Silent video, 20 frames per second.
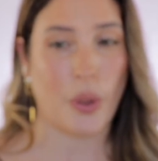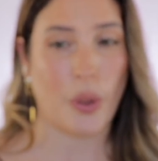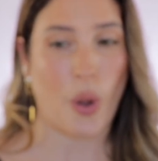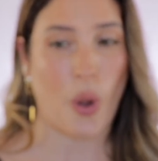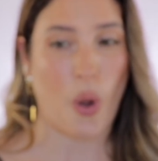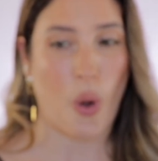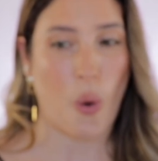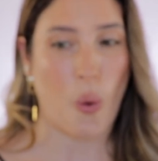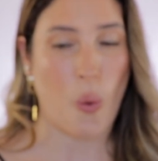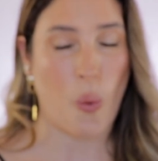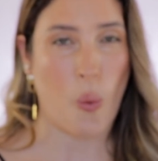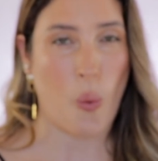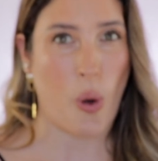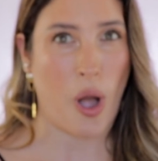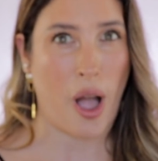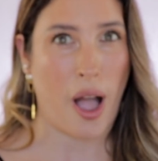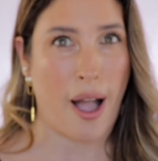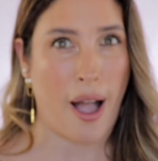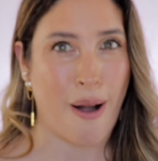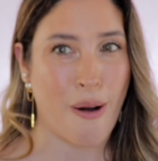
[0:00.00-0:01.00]

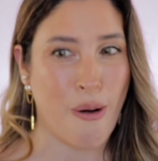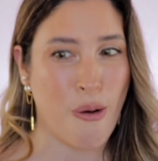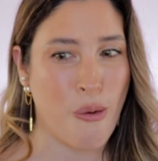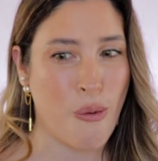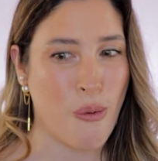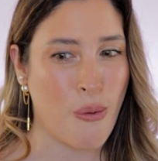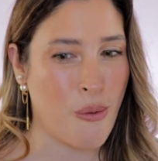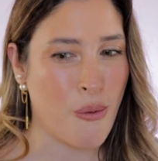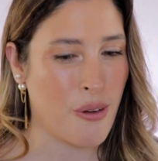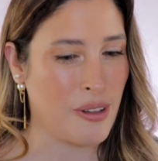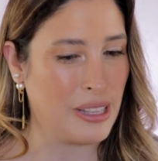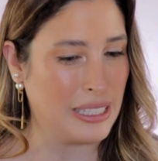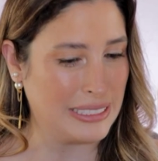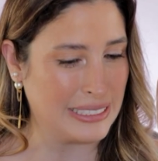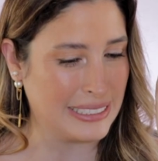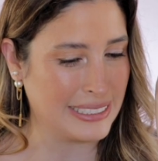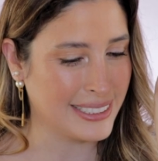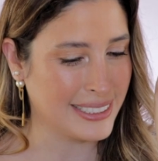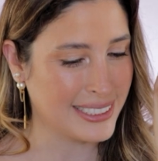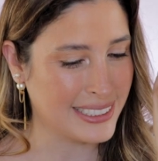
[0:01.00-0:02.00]

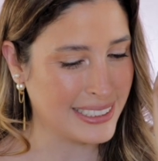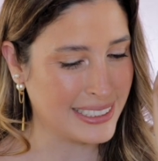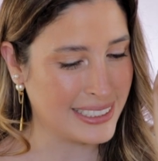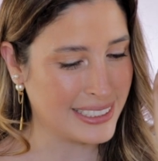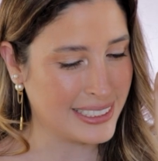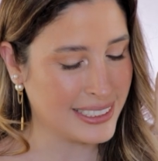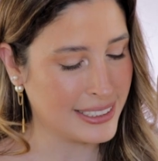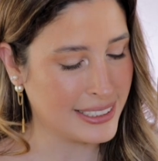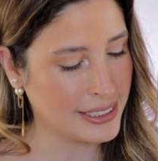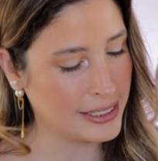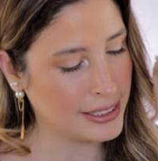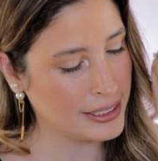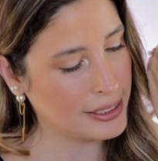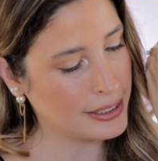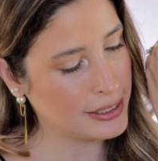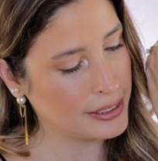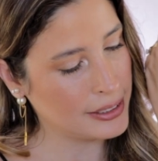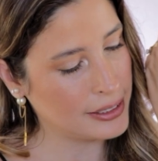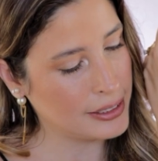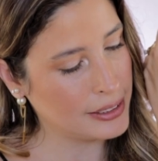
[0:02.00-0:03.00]

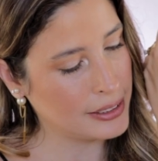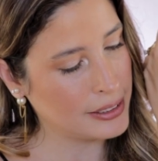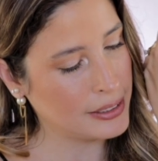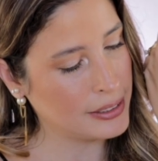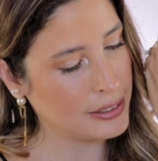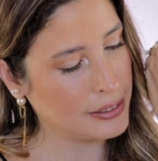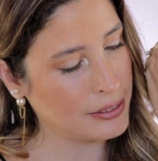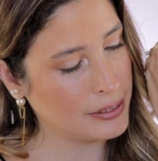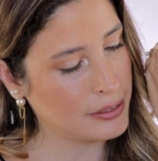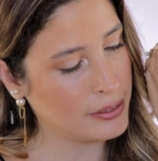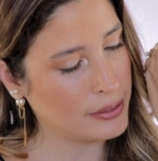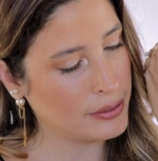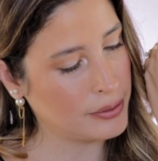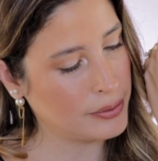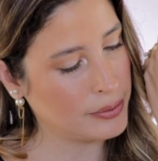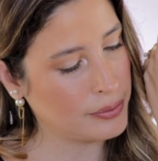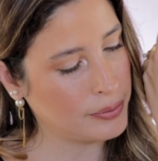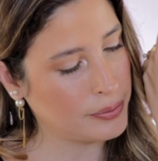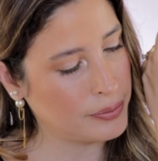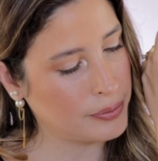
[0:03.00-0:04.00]

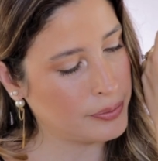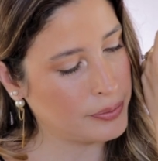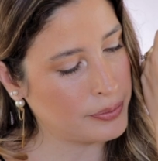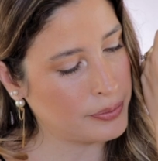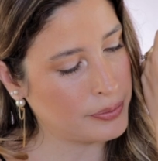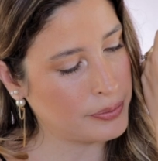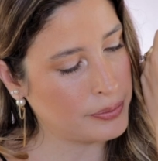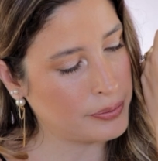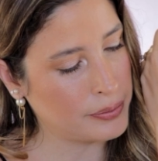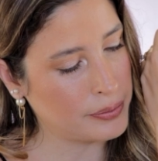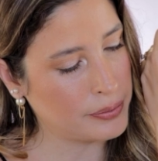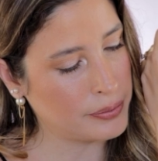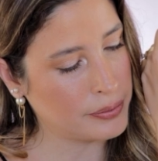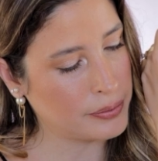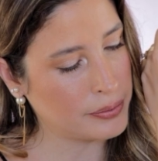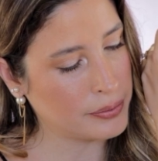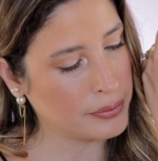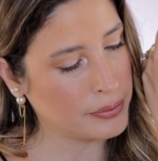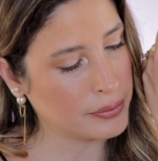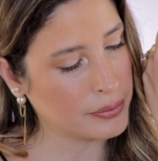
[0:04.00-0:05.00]

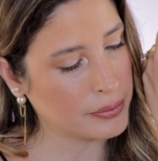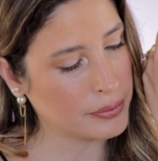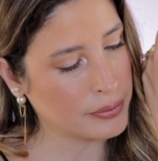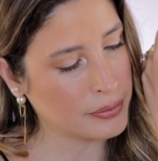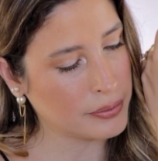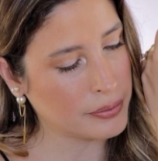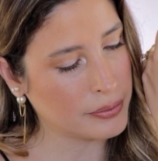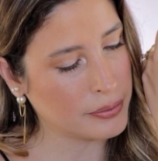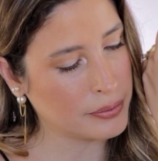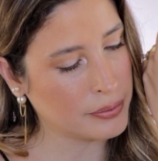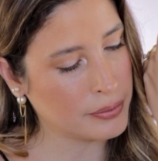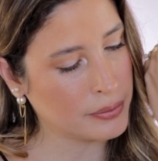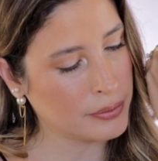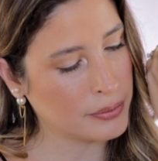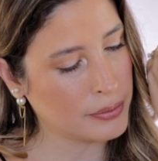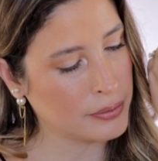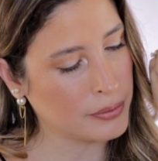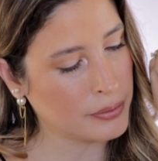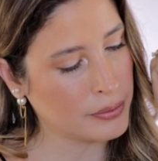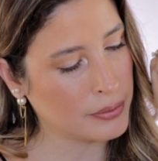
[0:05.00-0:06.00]

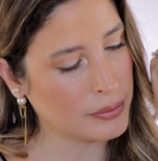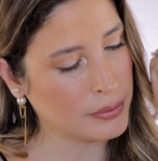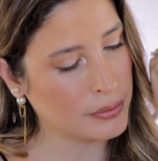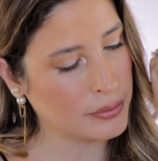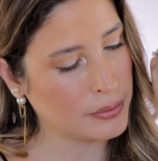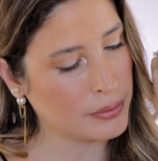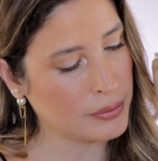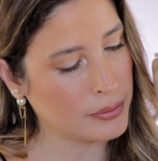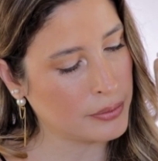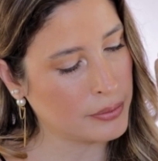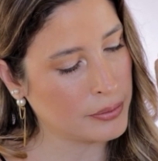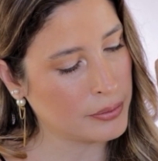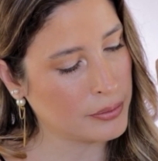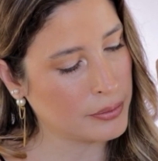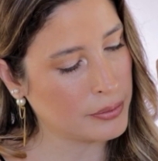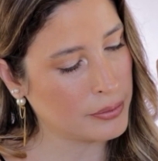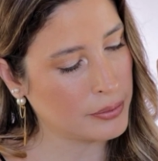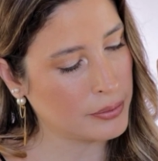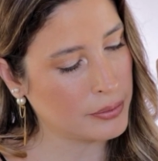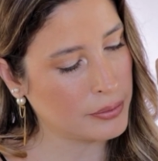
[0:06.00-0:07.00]

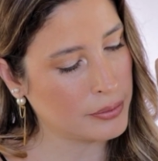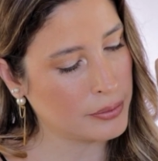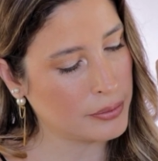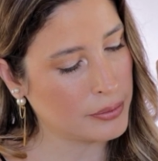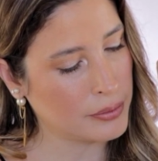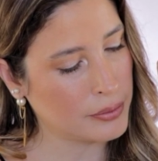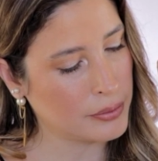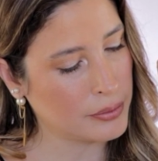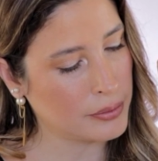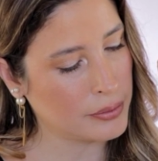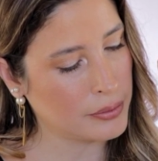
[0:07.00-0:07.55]
Nobody speaks.